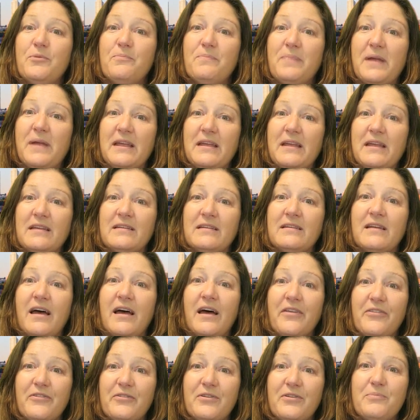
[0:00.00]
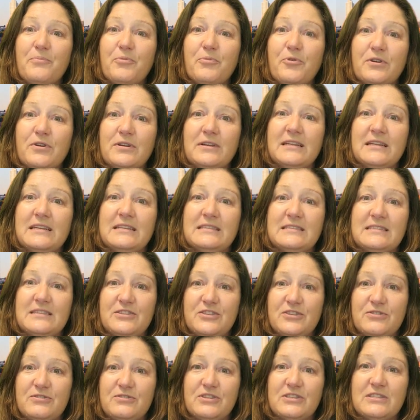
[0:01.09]
your bank and other important
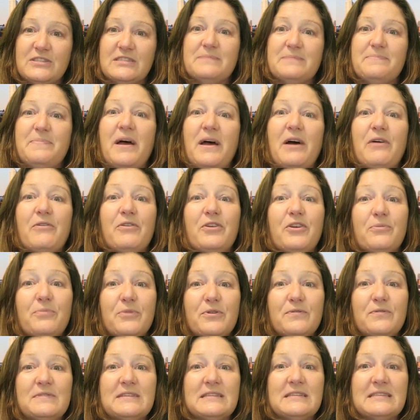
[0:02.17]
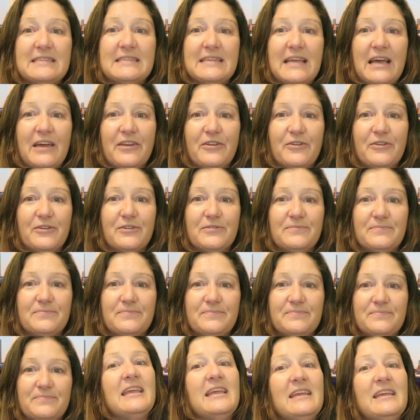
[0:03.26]
institutions about your move to Seattle.
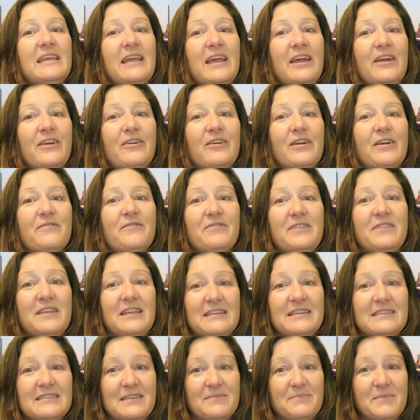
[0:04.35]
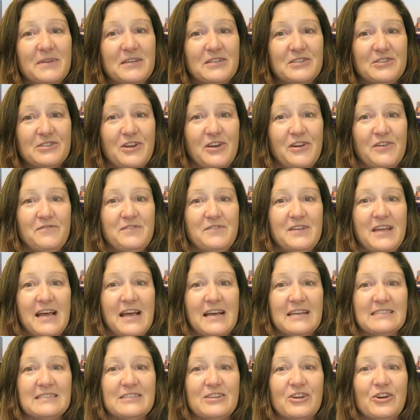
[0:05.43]
Taking care of these administrative
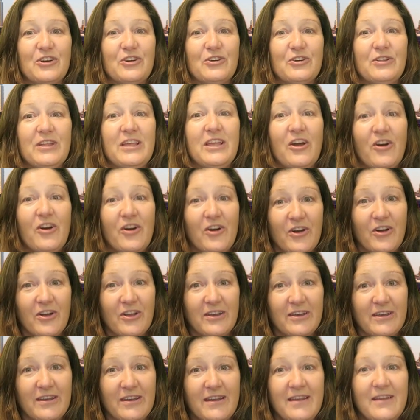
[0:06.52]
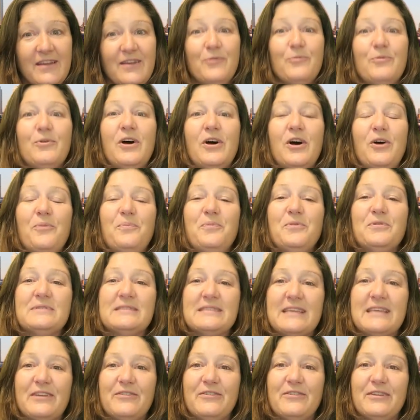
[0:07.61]
tasks early on will help you
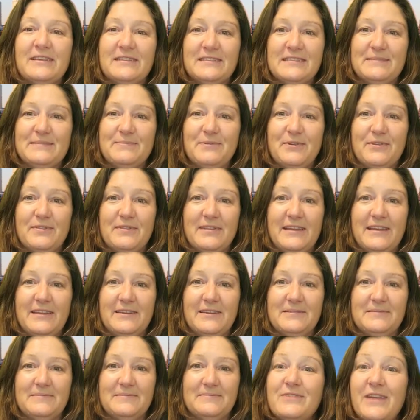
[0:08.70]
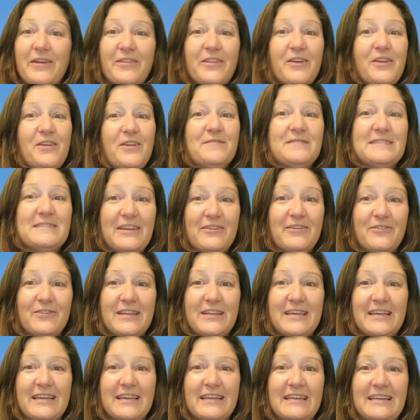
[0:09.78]
settle in smoothly. So now that you've settled
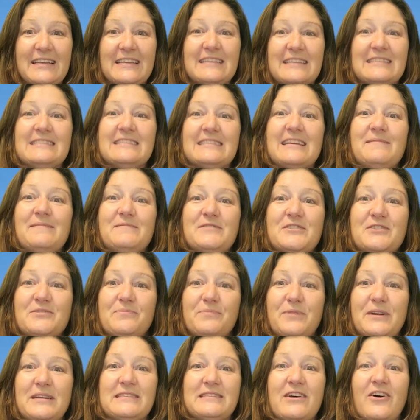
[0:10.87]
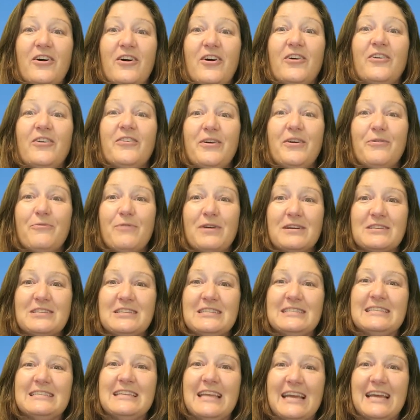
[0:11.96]
in, it's time to embrace all that
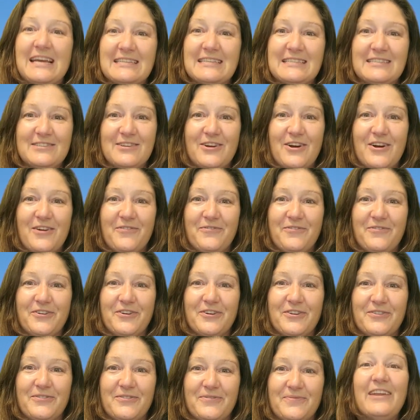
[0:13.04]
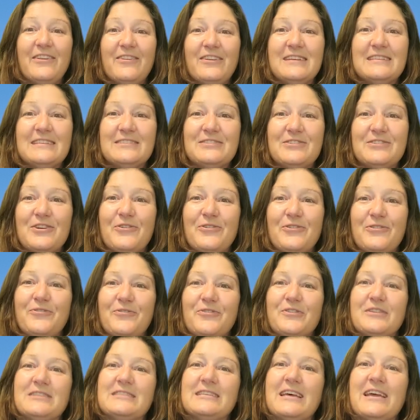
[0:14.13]
Washington has to offer. Seattle is known
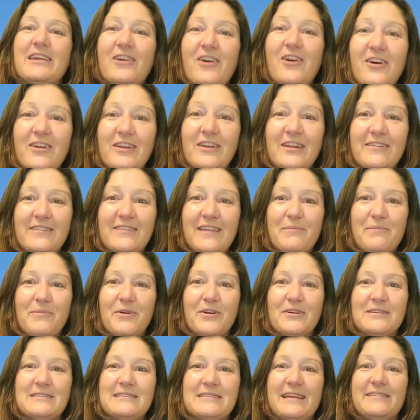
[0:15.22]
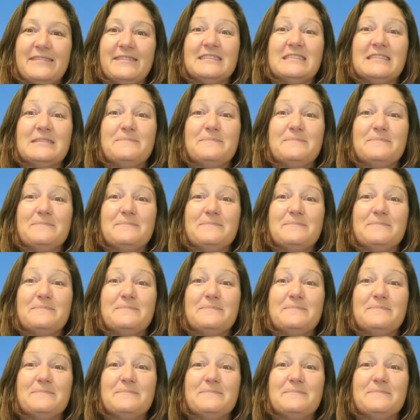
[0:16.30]
for its iconic landmarks like the